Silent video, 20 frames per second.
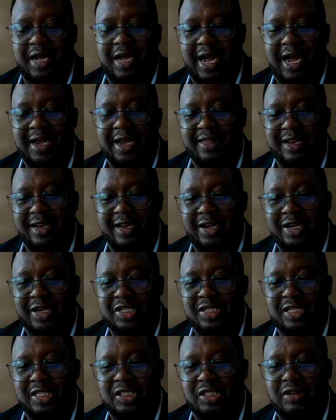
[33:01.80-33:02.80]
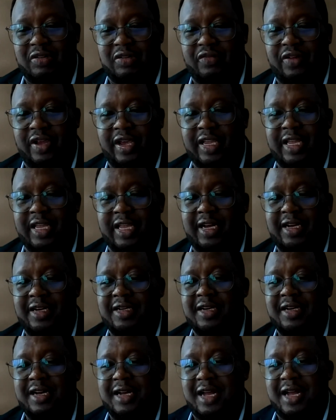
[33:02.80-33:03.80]
in the great nation of Kenya.
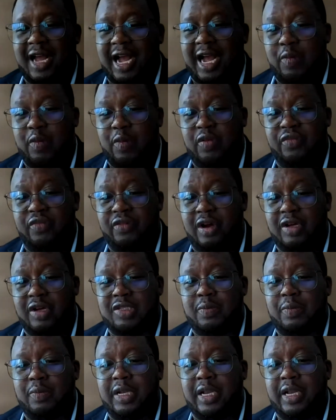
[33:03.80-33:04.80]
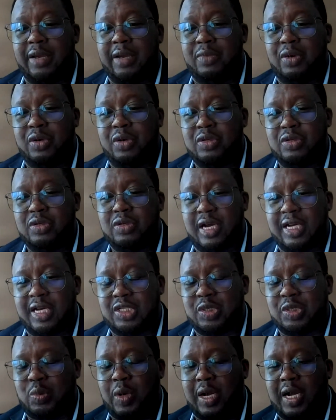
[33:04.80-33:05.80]
We've also been able
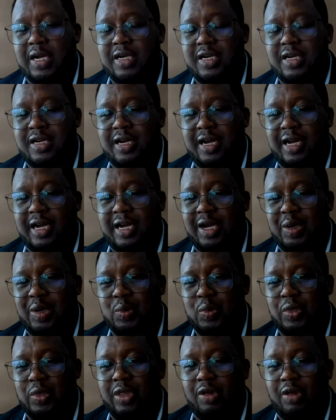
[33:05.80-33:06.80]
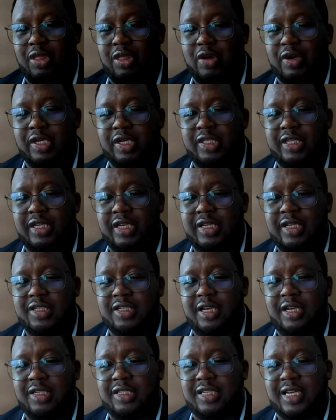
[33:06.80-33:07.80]
to work with
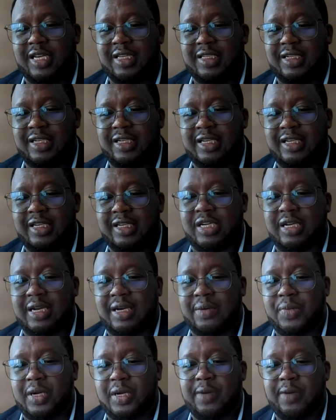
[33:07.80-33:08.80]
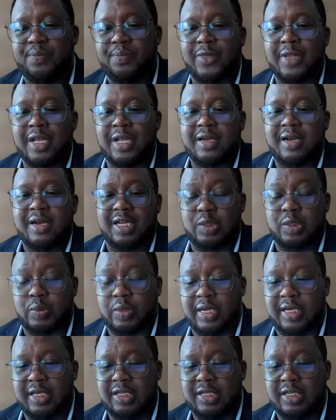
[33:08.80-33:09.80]
authorities in Tanzania, TANAPA, as
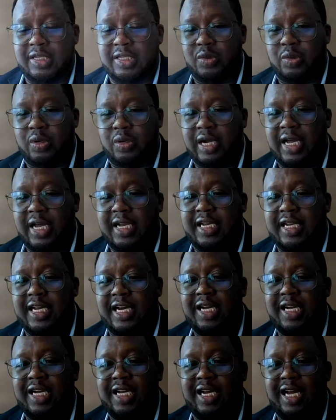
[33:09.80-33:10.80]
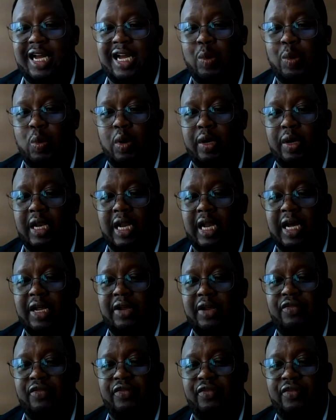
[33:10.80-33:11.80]
well as Uganda
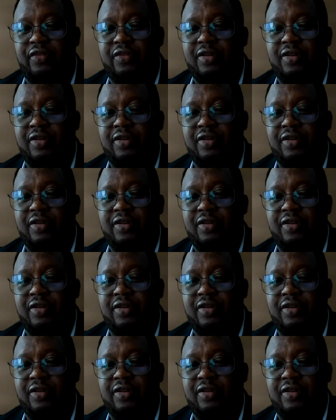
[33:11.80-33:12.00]
Wildlife